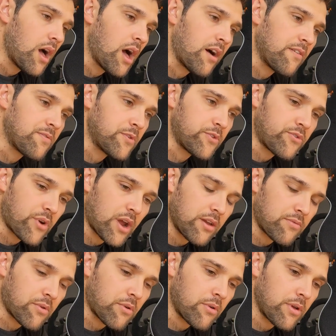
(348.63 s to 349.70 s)
of the
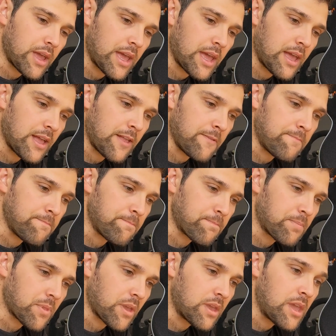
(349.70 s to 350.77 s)
driver,
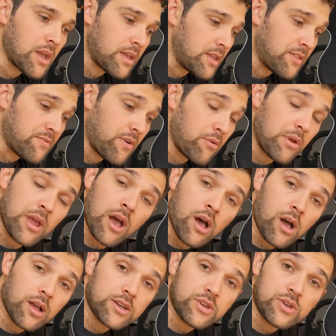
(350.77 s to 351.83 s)
and yeah, it's very
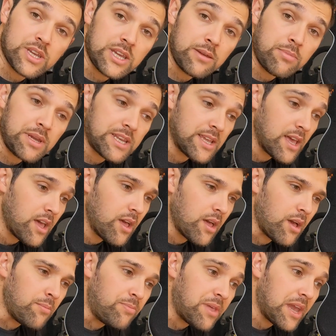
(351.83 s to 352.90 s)
hard to keep it
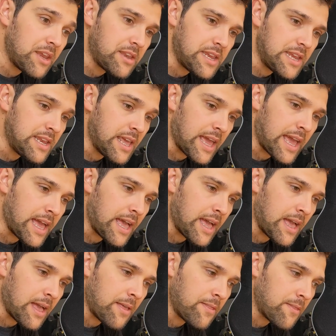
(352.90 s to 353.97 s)
updated.
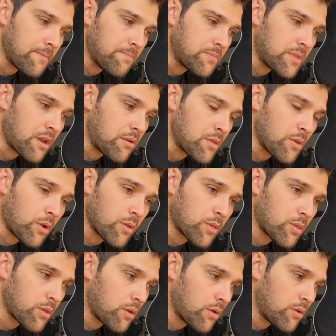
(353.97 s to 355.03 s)
And there is
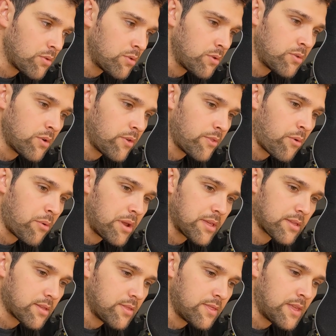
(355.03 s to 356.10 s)
also, you know, the
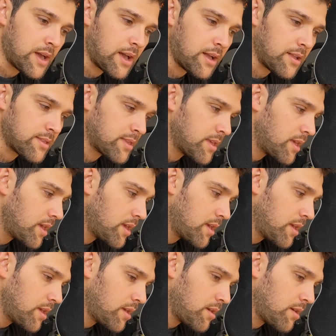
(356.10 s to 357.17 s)
risk that
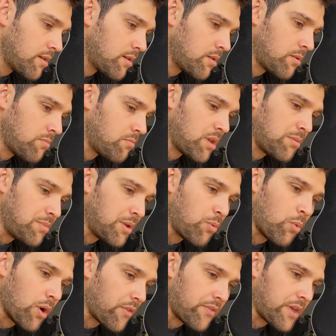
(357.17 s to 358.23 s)
maybe
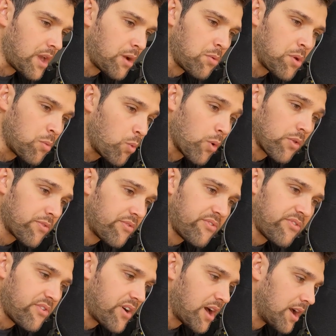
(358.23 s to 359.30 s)
one day we won't
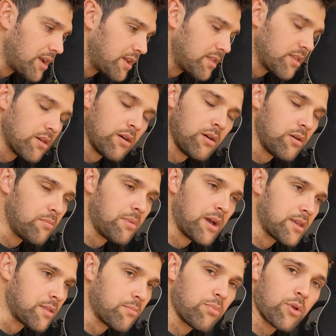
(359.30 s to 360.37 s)
find, by
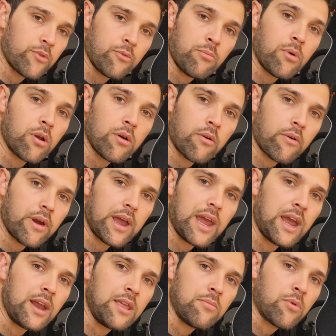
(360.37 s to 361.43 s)
example, the motor
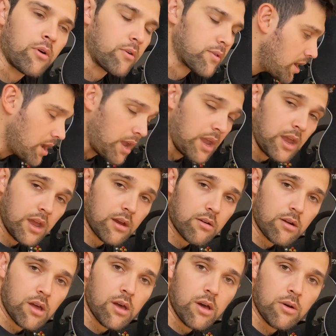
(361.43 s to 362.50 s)
anymore.
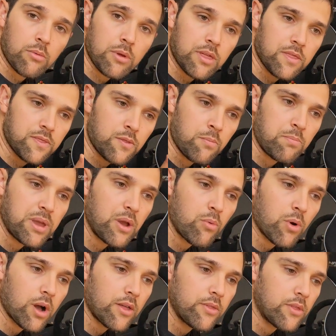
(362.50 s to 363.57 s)
Here with the
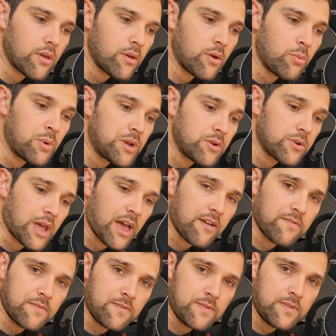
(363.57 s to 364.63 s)
P1, we don't have